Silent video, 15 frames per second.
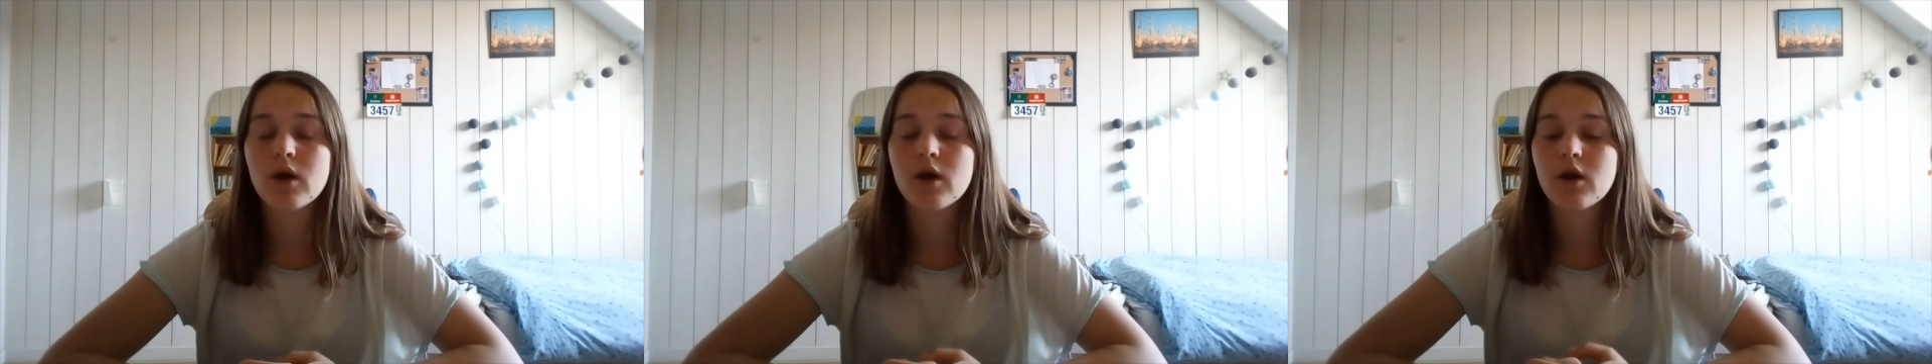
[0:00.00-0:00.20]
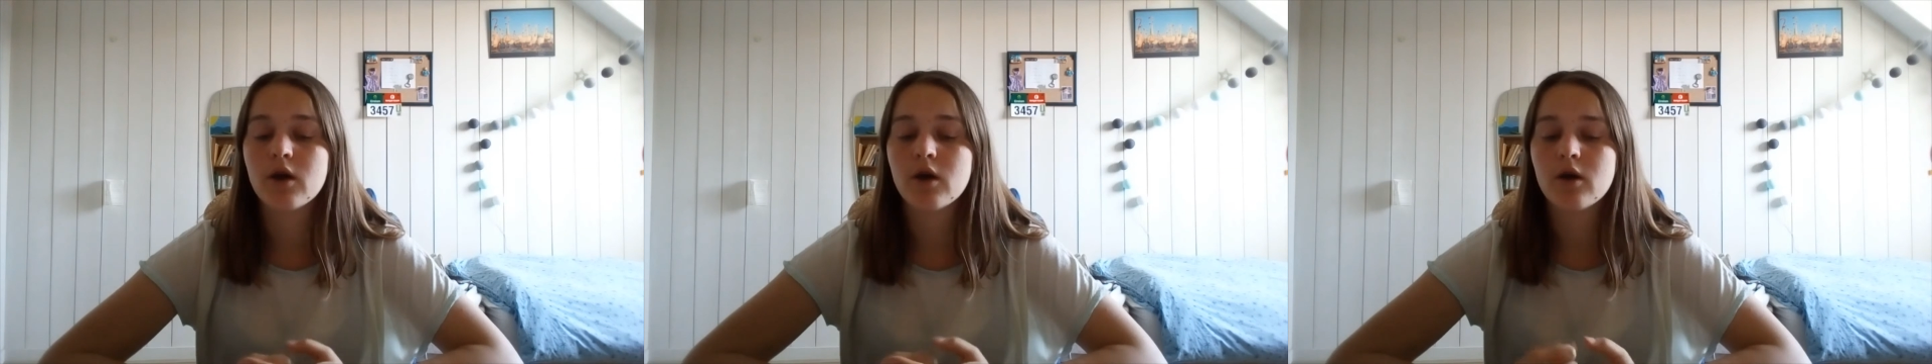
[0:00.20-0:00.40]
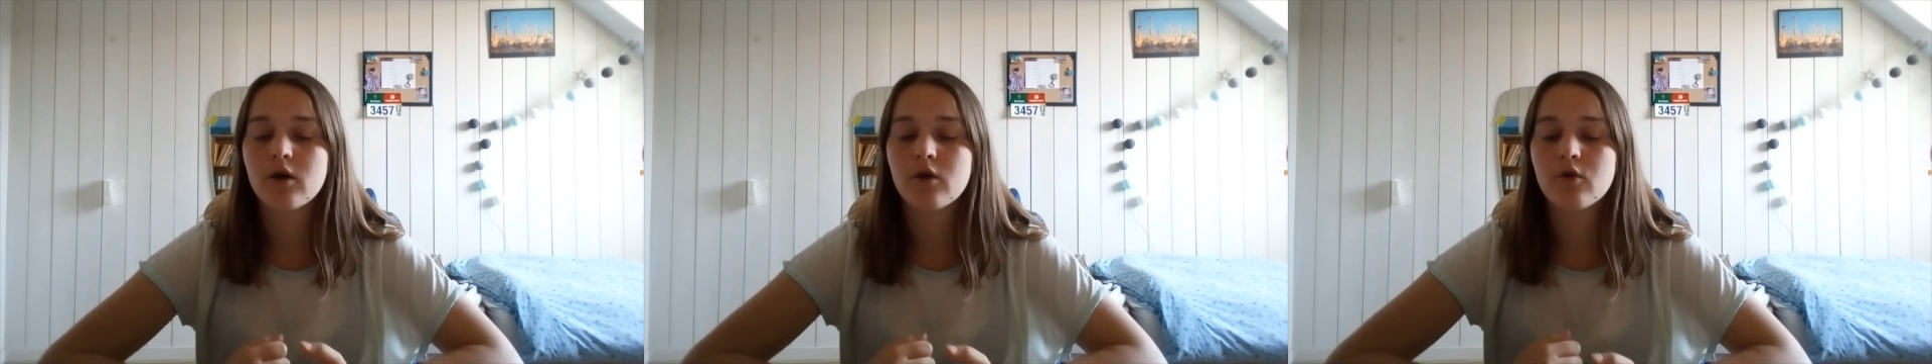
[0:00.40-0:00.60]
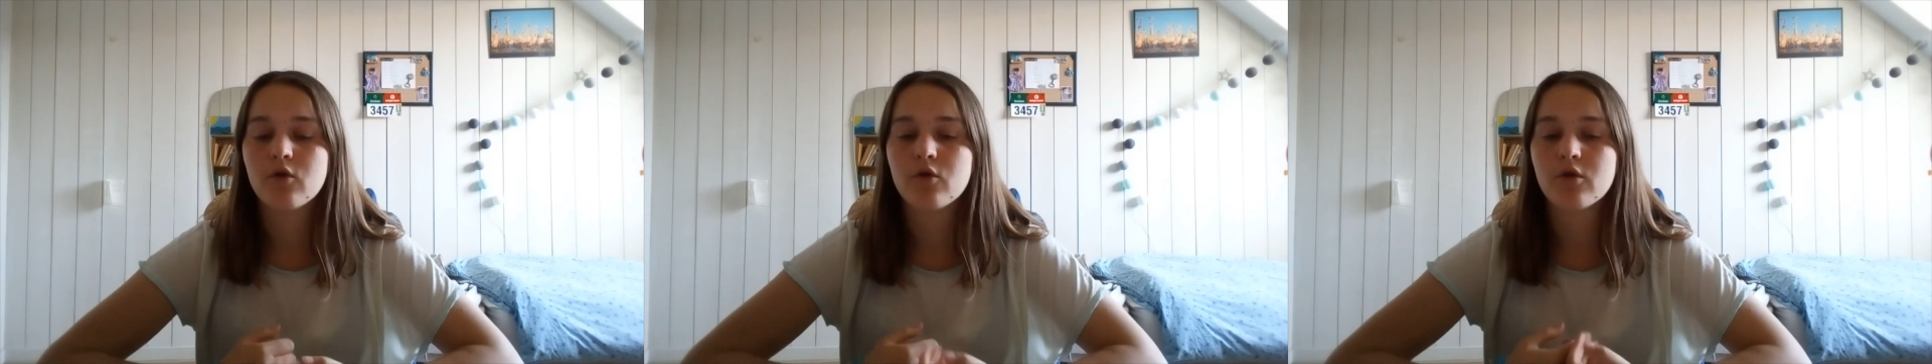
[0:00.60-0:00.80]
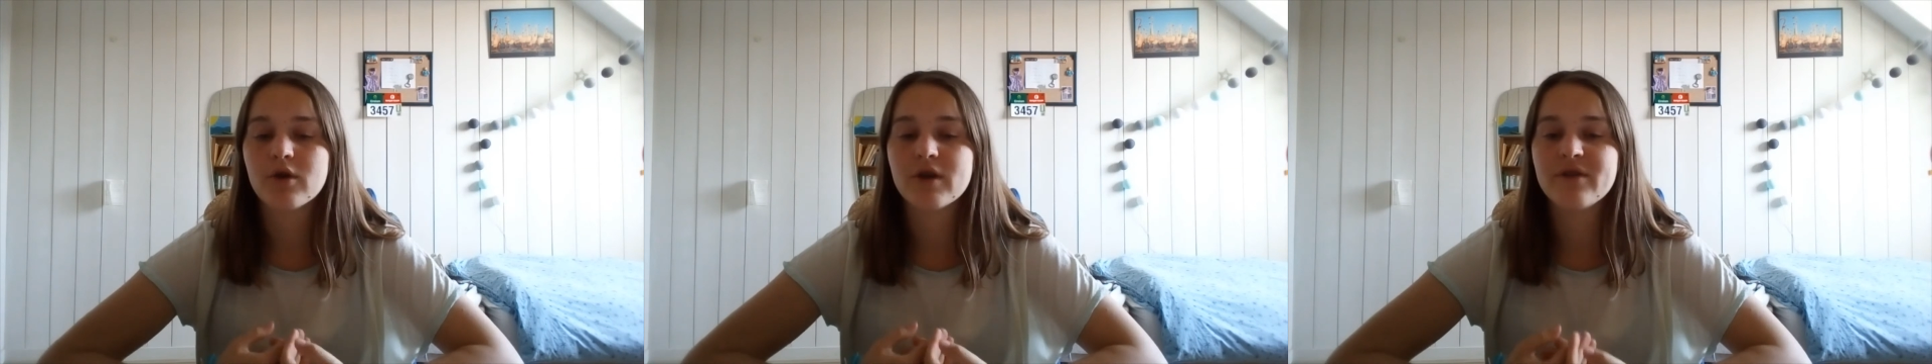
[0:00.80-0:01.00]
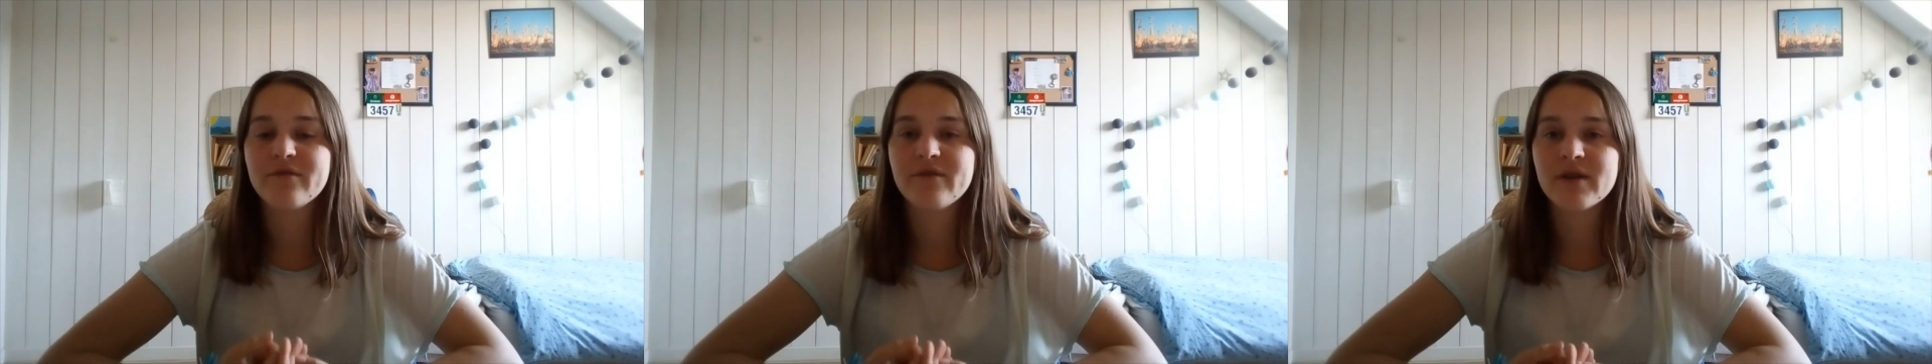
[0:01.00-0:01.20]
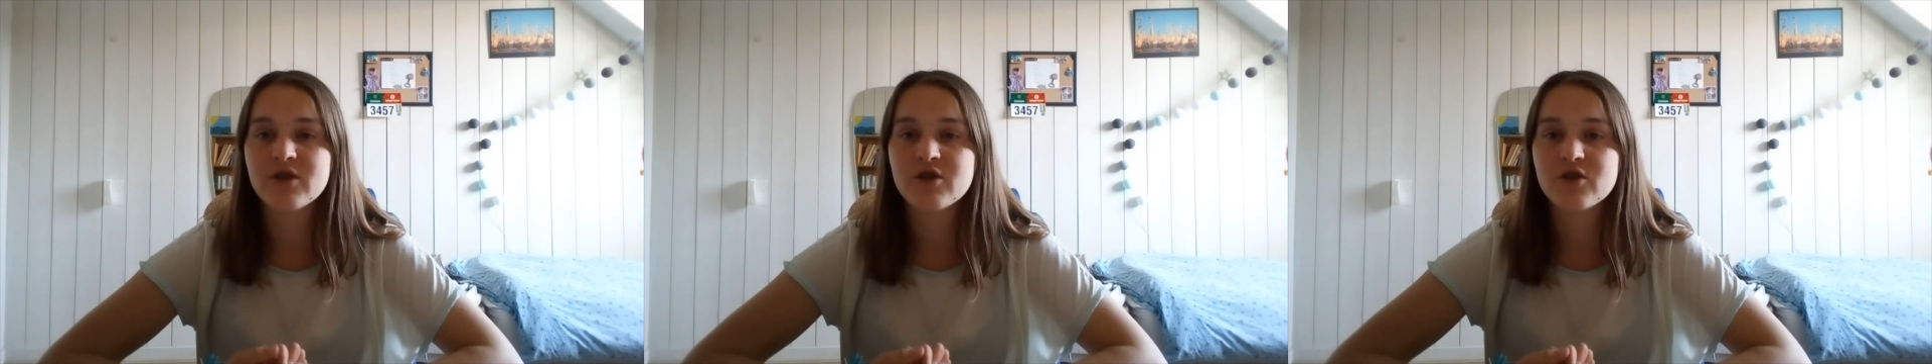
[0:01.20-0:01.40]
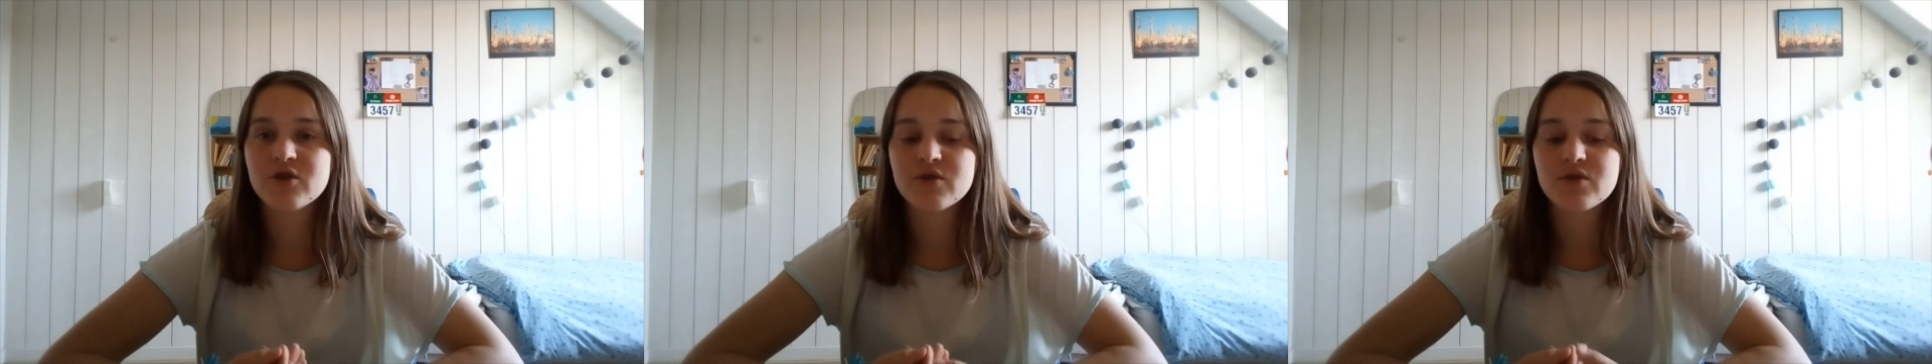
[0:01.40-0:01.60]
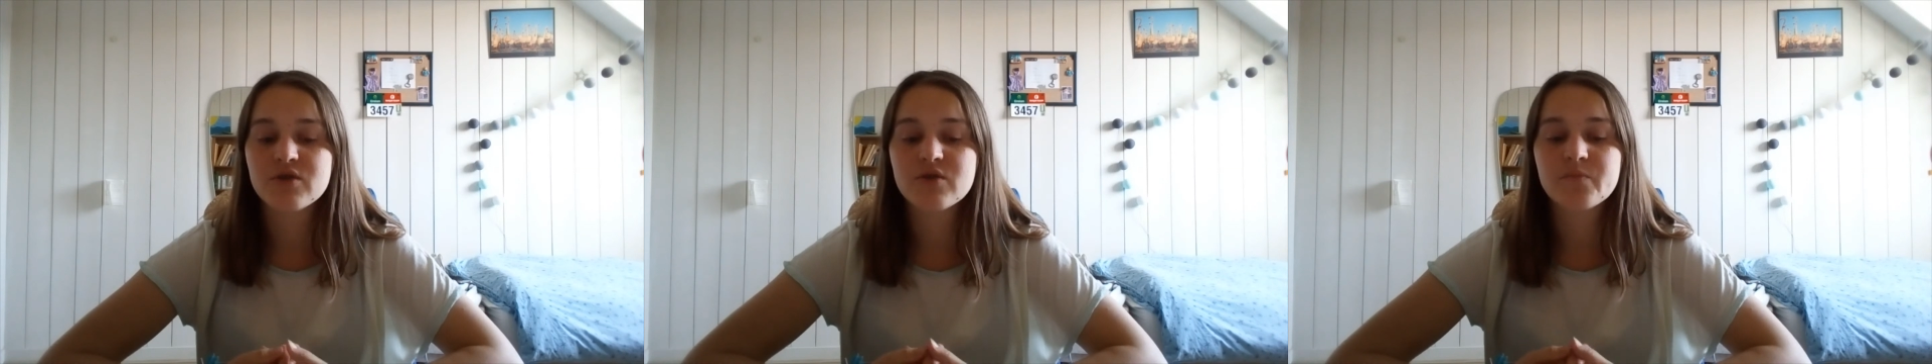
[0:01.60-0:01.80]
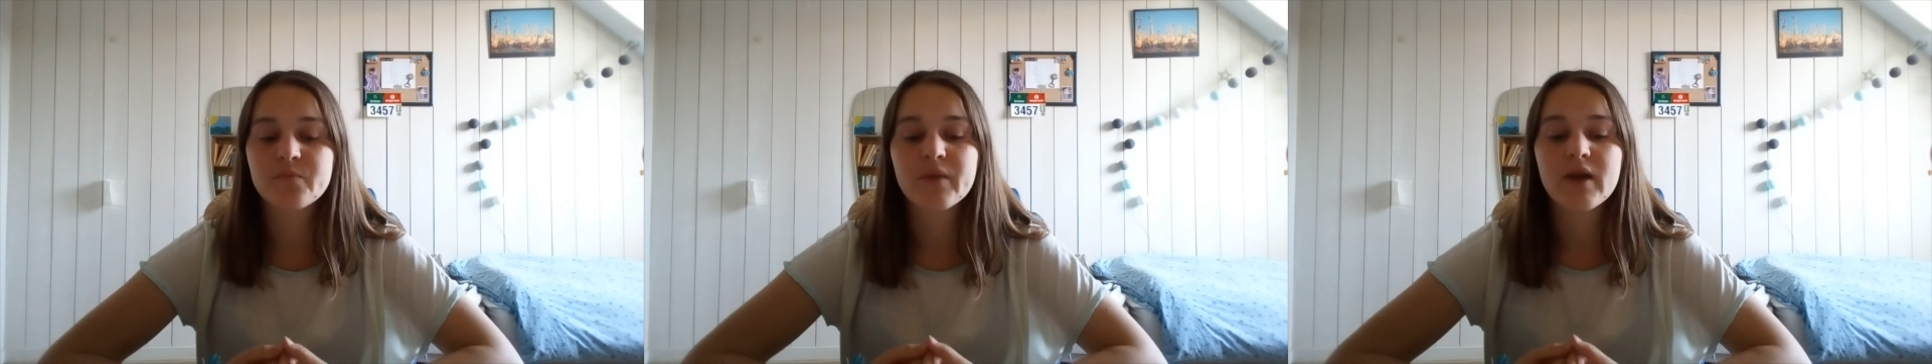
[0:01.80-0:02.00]
our
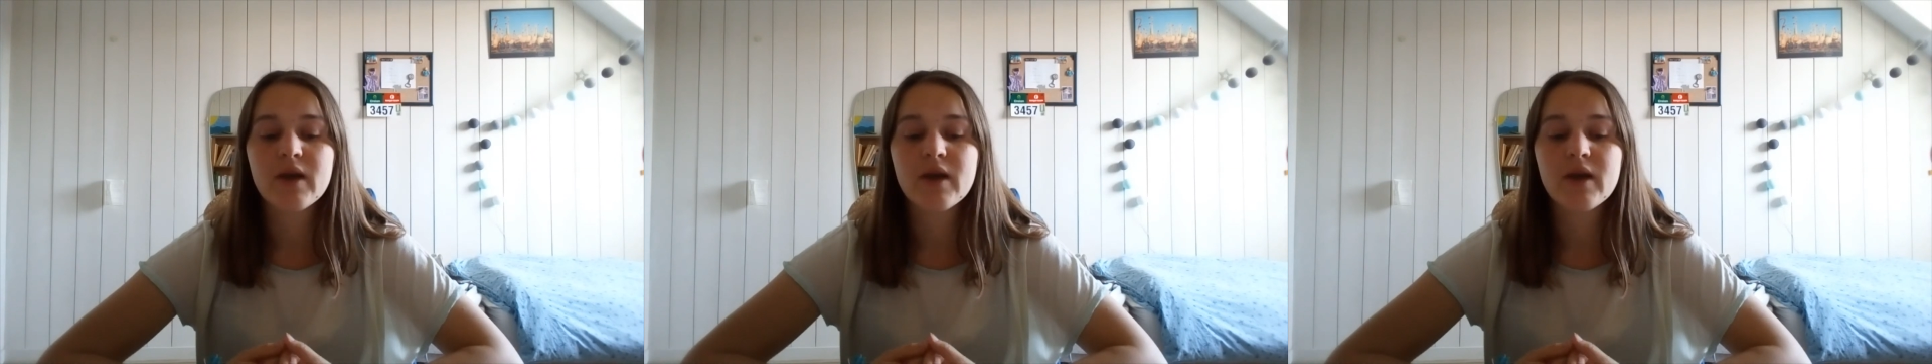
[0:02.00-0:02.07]
inventions.